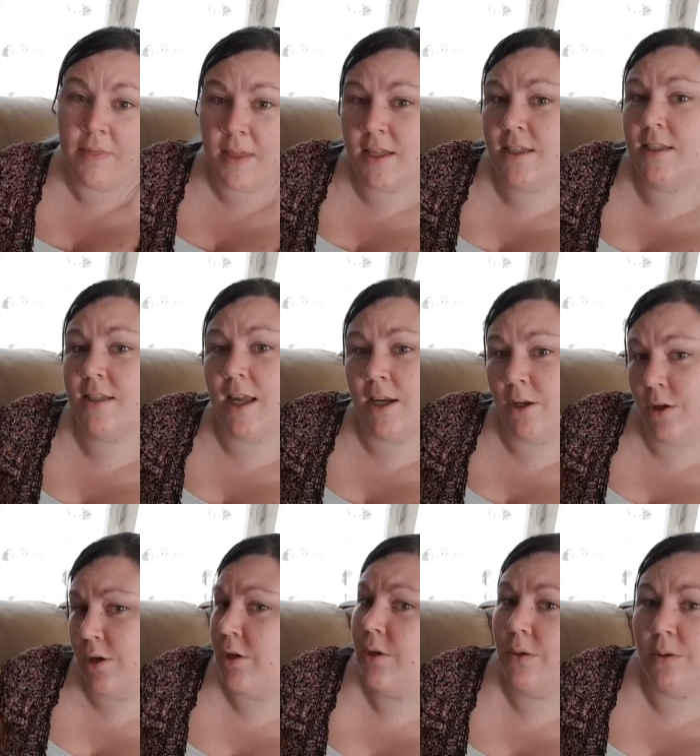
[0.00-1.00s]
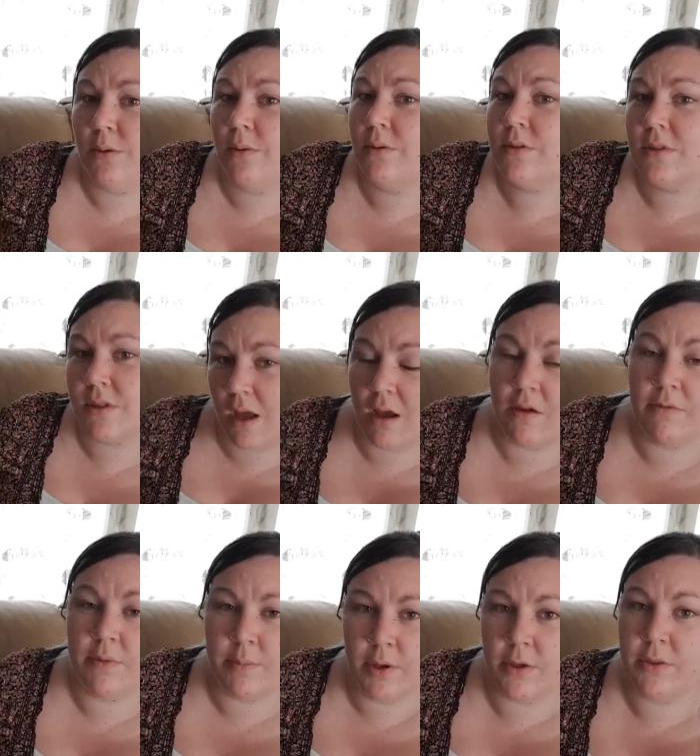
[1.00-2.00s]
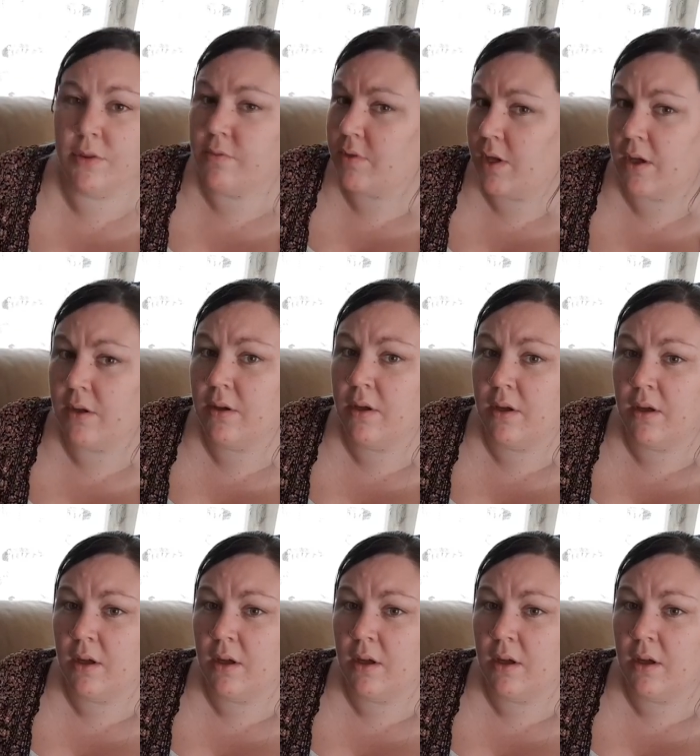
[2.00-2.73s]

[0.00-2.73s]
this is a new start for both of you